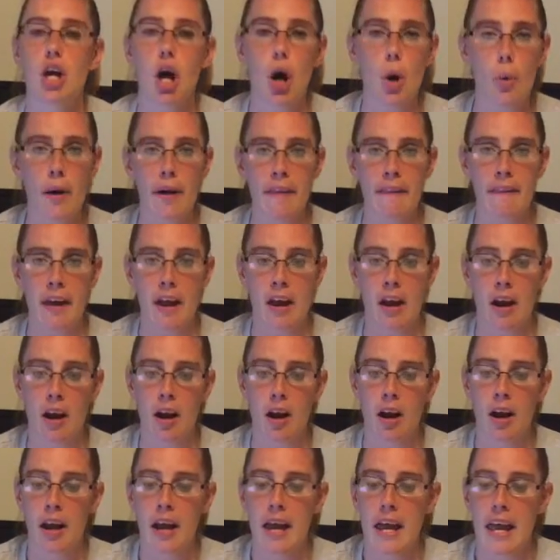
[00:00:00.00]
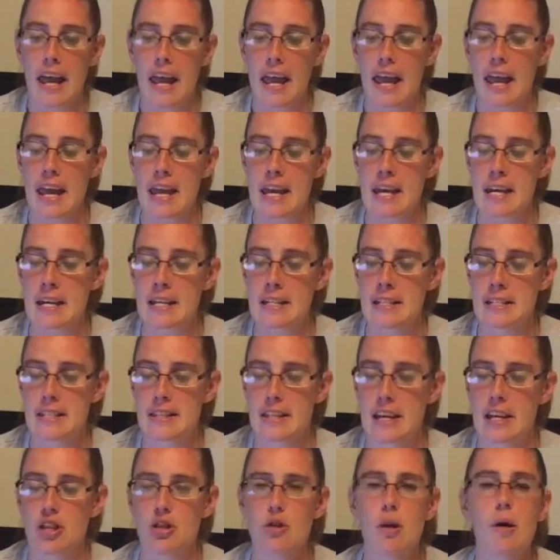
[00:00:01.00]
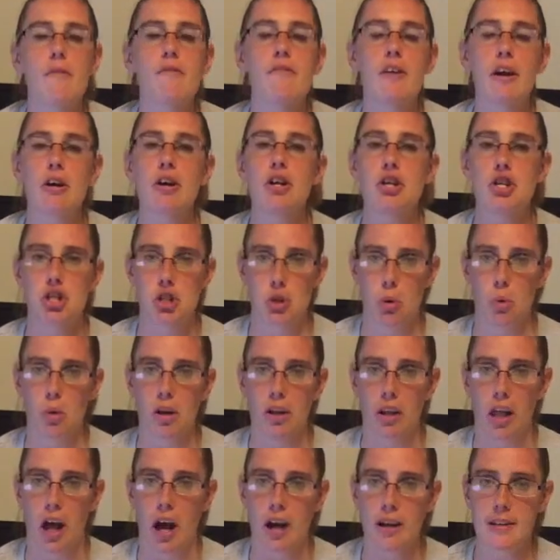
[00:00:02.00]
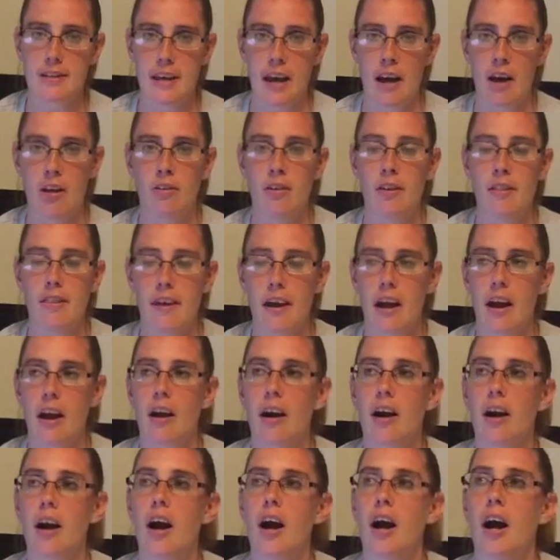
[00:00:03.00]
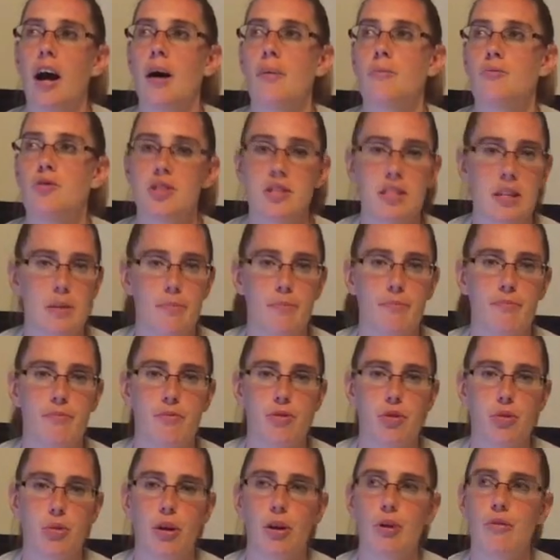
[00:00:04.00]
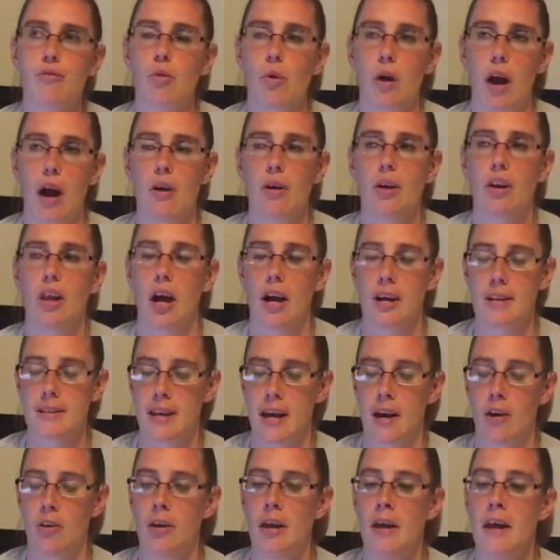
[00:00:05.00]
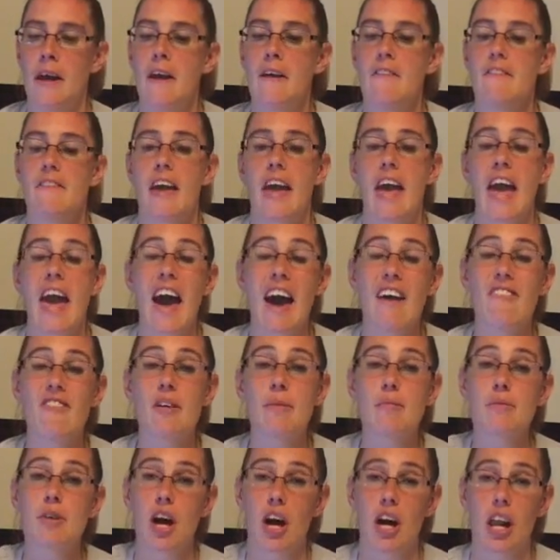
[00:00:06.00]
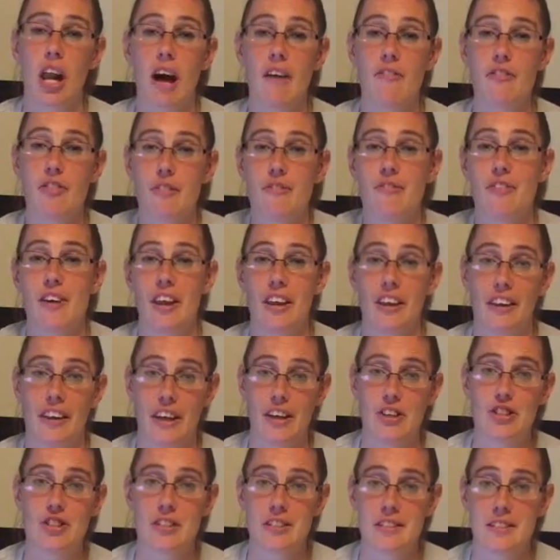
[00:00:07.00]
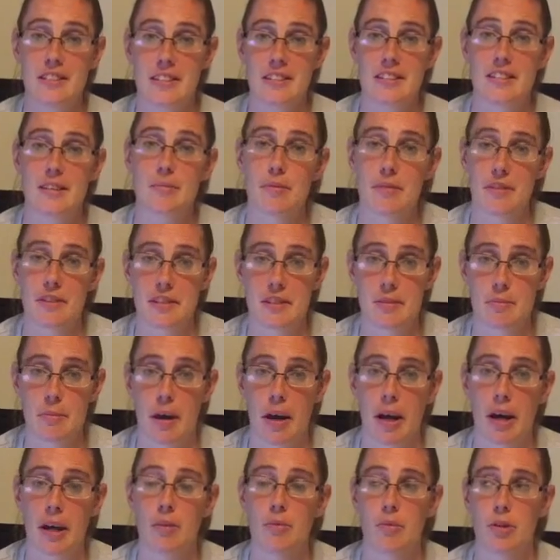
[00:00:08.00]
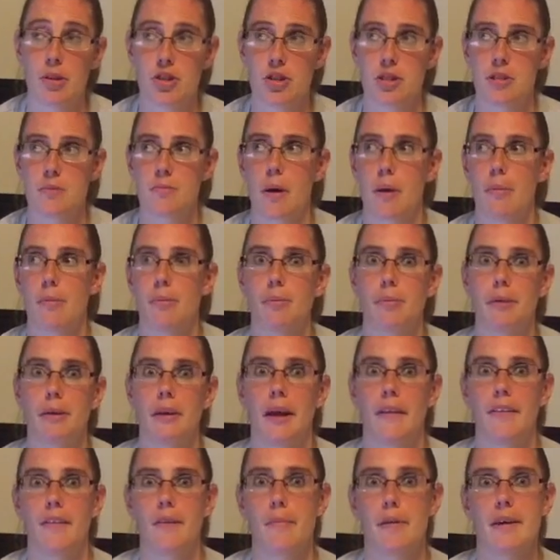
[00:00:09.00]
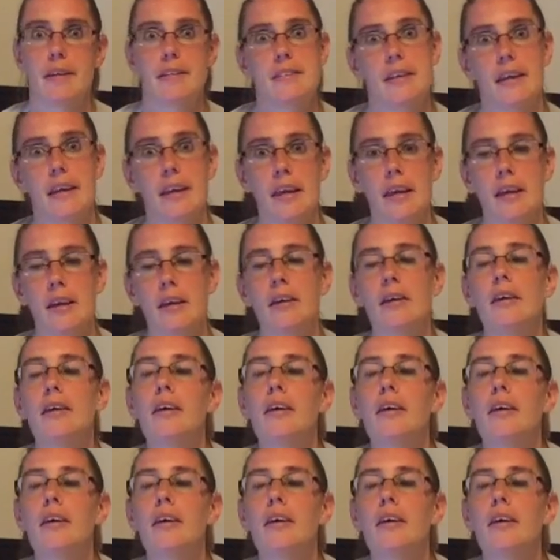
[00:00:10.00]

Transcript: go in there, and they do a very short lockdown there, um, just a three or four hour lockdown. They have them cut off the ventilation system to this mine, which is probably not the best idea.